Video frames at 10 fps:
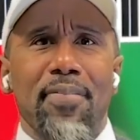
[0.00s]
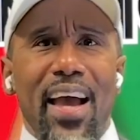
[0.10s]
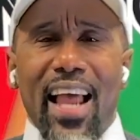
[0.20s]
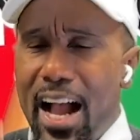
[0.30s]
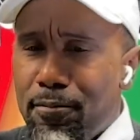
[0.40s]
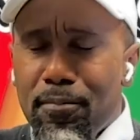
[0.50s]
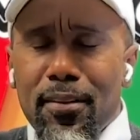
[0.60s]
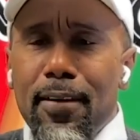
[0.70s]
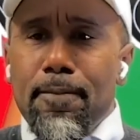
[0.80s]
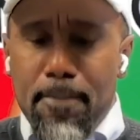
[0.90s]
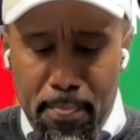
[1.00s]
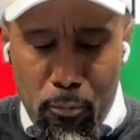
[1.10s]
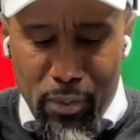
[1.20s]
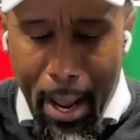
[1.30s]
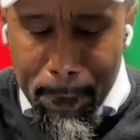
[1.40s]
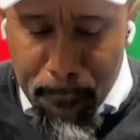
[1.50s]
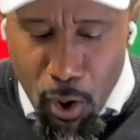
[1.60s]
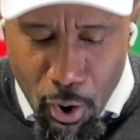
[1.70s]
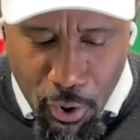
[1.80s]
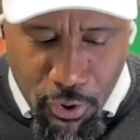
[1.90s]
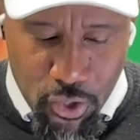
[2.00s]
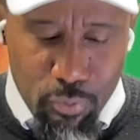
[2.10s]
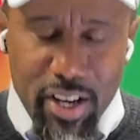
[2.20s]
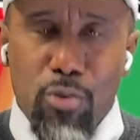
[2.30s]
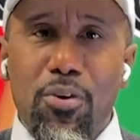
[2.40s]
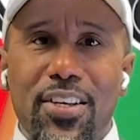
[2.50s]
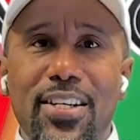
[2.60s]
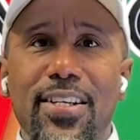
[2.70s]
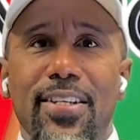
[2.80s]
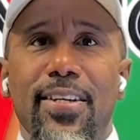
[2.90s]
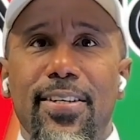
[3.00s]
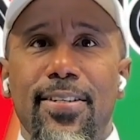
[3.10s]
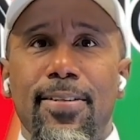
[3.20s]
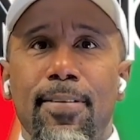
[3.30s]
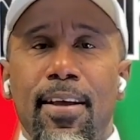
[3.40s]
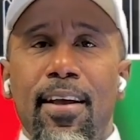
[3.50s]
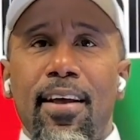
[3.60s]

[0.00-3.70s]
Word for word: That when I'm partnering with goodness,